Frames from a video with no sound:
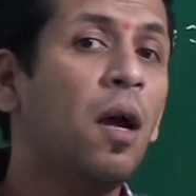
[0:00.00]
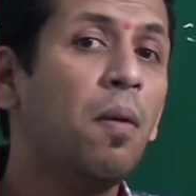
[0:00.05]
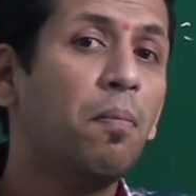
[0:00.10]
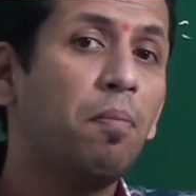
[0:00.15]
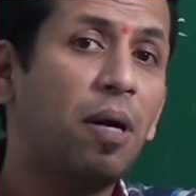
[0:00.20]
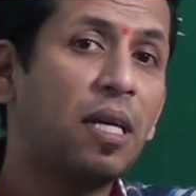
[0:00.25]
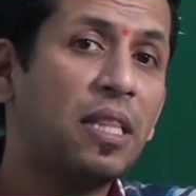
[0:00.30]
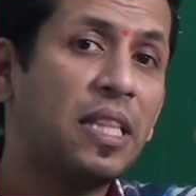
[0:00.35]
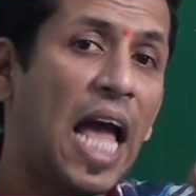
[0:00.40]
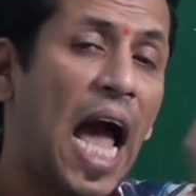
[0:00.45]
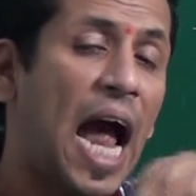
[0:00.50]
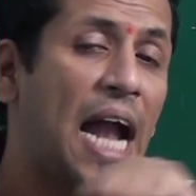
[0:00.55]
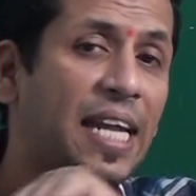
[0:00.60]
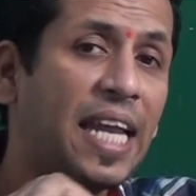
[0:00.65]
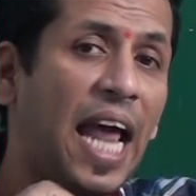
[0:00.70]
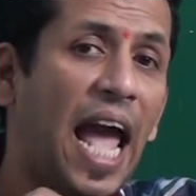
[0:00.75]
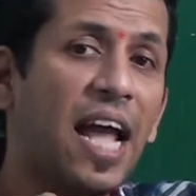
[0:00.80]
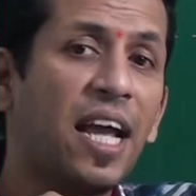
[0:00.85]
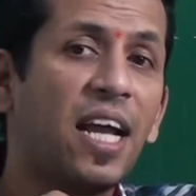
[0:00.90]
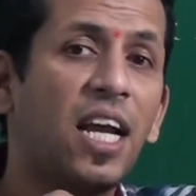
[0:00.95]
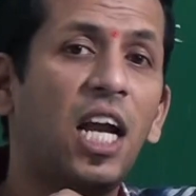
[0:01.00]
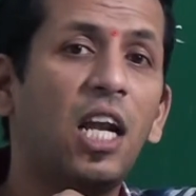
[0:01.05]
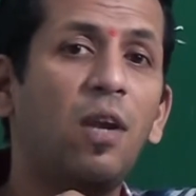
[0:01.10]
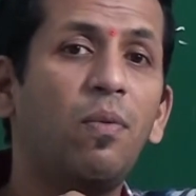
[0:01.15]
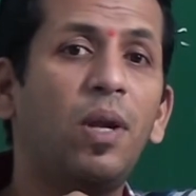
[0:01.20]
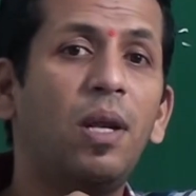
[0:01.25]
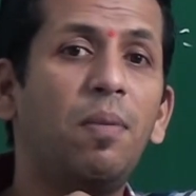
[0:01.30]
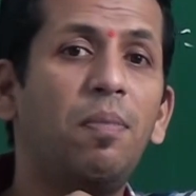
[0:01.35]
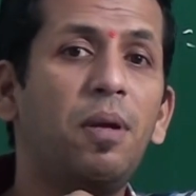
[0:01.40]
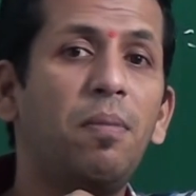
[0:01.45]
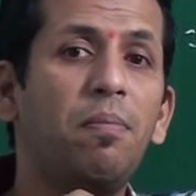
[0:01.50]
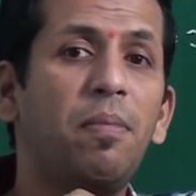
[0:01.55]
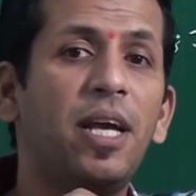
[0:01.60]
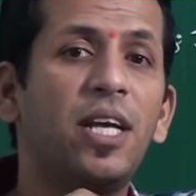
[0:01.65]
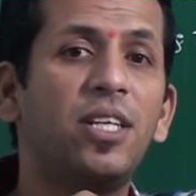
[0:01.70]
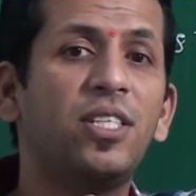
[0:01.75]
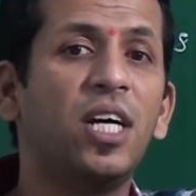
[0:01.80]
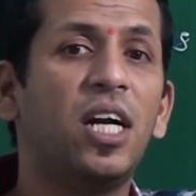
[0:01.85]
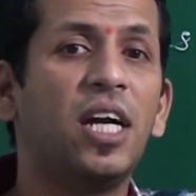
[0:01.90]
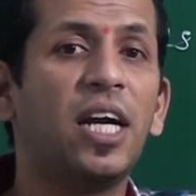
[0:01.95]
But that angle will be
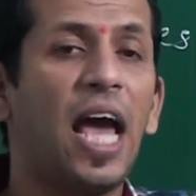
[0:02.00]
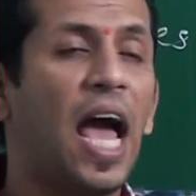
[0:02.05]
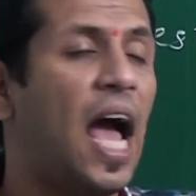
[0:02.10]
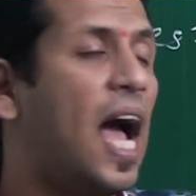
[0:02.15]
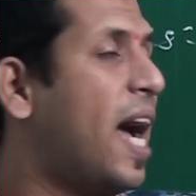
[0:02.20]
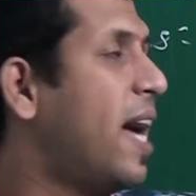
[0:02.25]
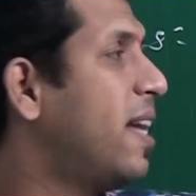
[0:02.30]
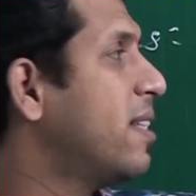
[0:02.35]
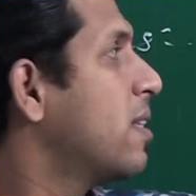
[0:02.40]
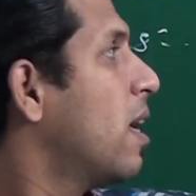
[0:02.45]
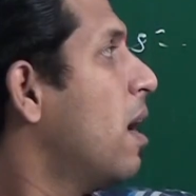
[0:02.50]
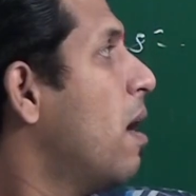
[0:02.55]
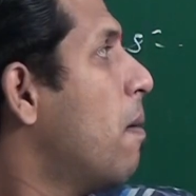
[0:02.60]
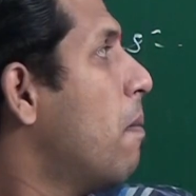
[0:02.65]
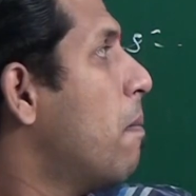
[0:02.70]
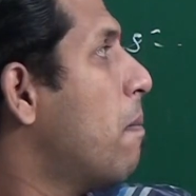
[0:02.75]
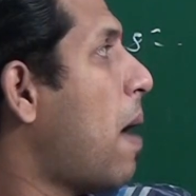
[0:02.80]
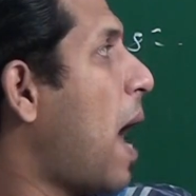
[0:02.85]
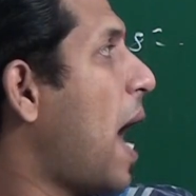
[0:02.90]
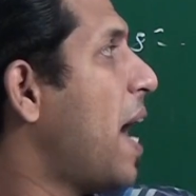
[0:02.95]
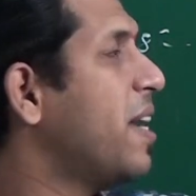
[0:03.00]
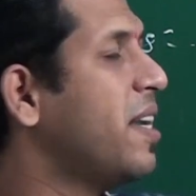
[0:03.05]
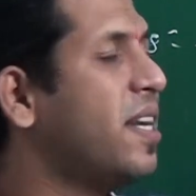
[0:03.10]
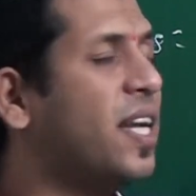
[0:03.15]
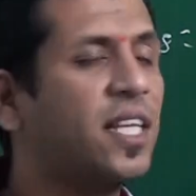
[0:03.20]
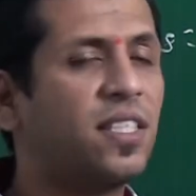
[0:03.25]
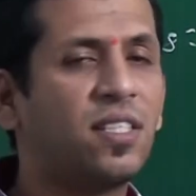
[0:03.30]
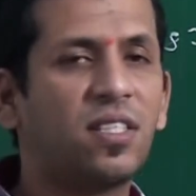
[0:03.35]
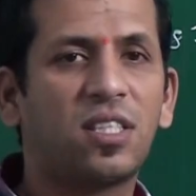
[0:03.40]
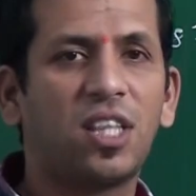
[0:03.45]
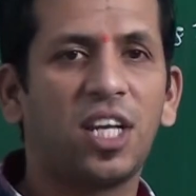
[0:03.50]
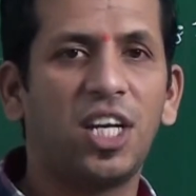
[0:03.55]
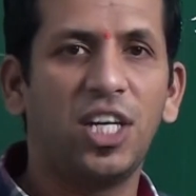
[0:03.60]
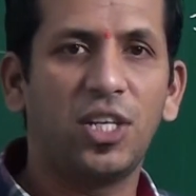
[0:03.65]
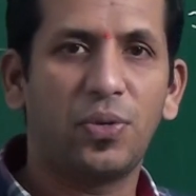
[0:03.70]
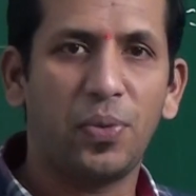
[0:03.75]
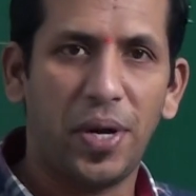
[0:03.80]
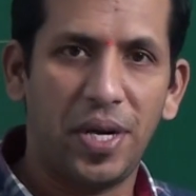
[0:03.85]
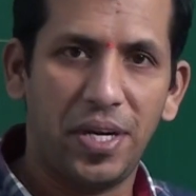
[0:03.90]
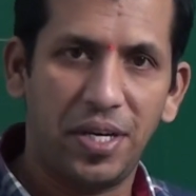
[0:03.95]
measured as minus
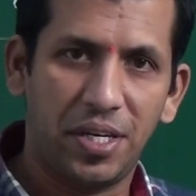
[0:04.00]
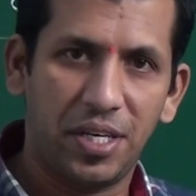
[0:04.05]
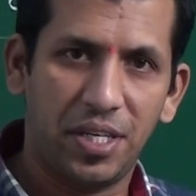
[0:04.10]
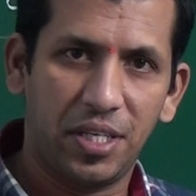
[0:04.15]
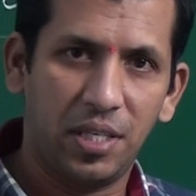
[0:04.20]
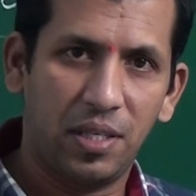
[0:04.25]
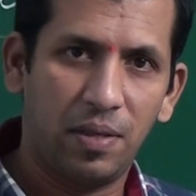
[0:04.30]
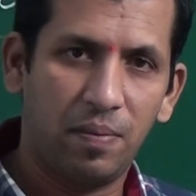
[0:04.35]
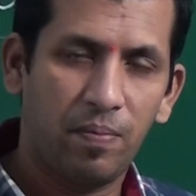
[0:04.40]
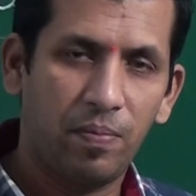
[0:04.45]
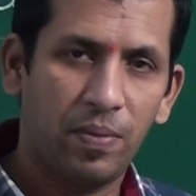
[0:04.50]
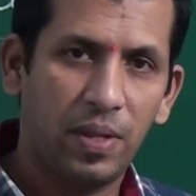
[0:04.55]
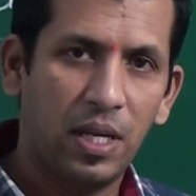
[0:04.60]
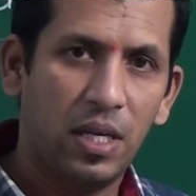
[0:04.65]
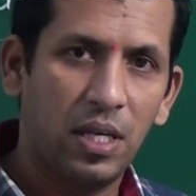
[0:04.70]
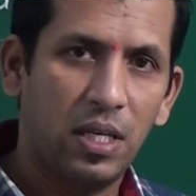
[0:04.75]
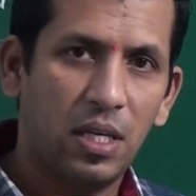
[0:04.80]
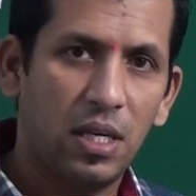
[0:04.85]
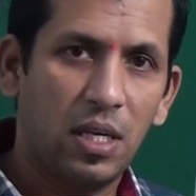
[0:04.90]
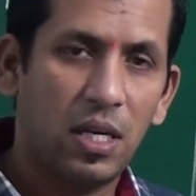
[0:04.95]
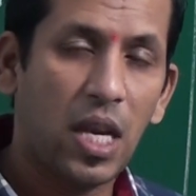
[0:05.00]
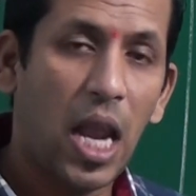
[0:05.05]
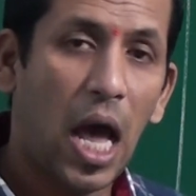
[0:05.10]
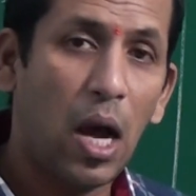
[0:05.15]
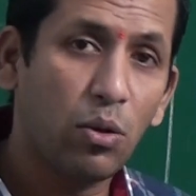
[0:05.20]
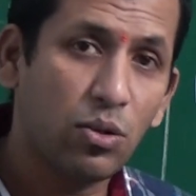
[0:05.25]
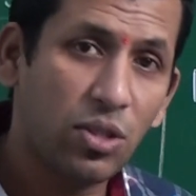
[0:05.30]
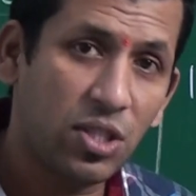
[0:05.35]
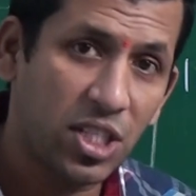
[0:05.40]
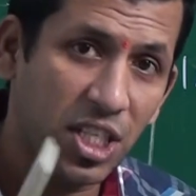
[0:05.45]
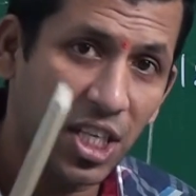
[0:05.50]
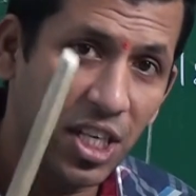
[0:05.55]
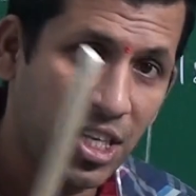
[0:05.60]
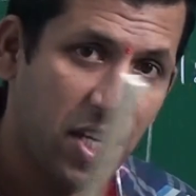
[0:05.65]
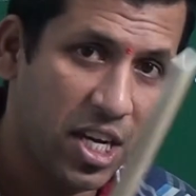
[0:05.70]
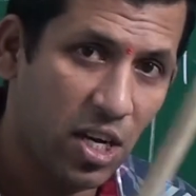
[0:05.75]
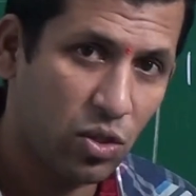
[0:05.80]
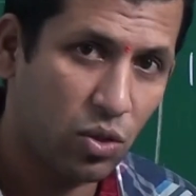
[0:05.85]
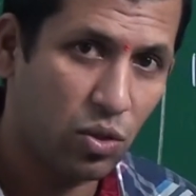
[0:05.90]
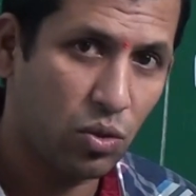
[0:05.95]
320. Now see,
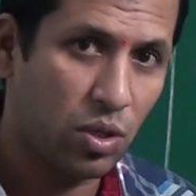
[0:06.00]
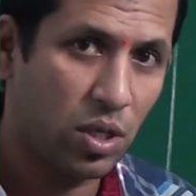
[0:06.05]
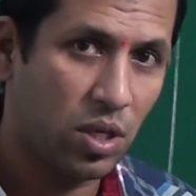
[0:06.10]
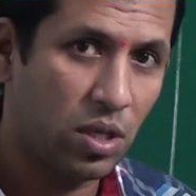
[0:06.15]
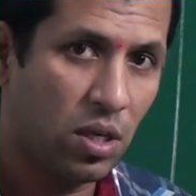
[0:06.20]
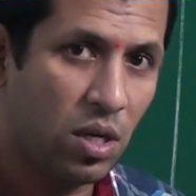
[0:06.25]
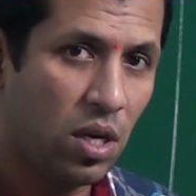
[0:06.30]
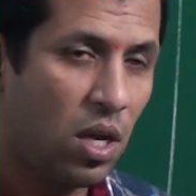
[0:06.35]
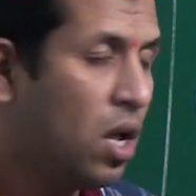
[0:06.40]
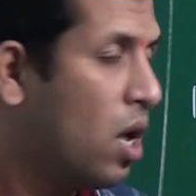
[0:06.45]
dear student.